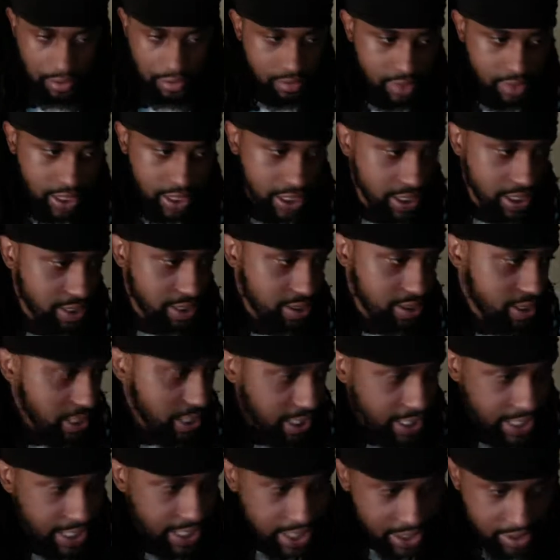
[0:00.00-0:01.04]
he doesn't
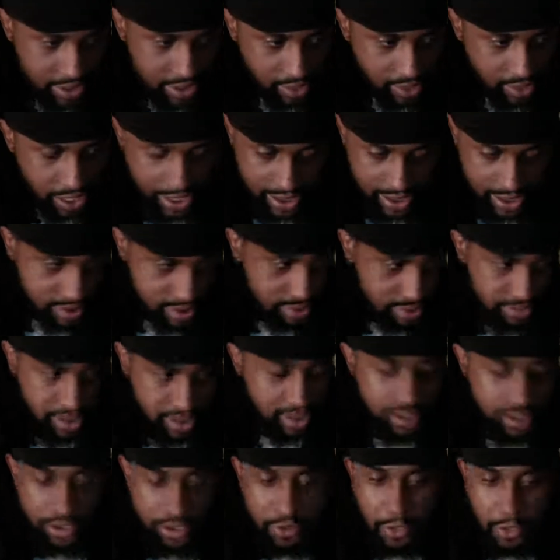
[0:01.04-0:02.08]
get any rights
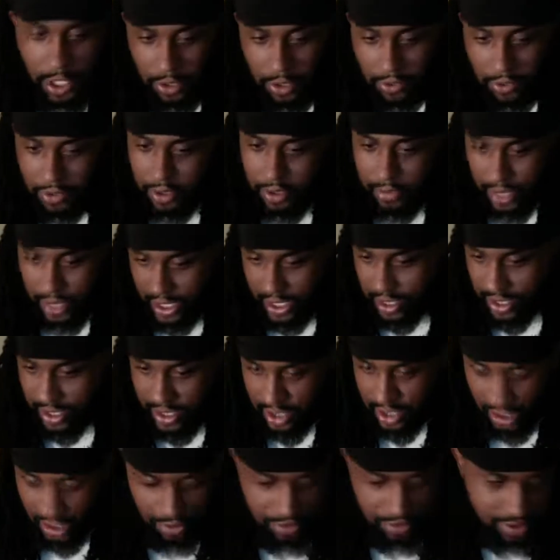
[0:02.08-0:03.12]
because you own the beat
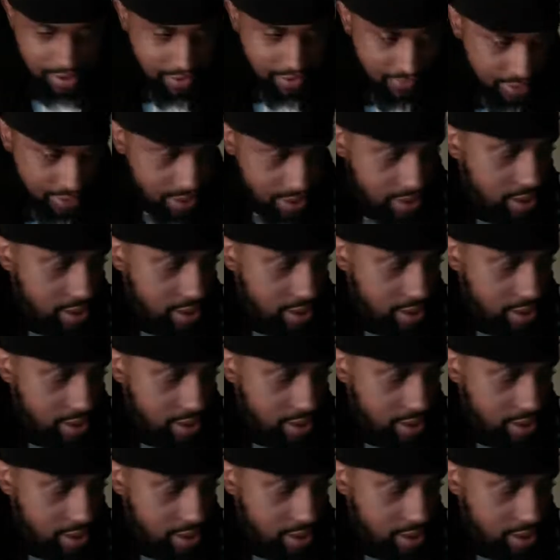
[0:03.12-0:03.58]
exclusively.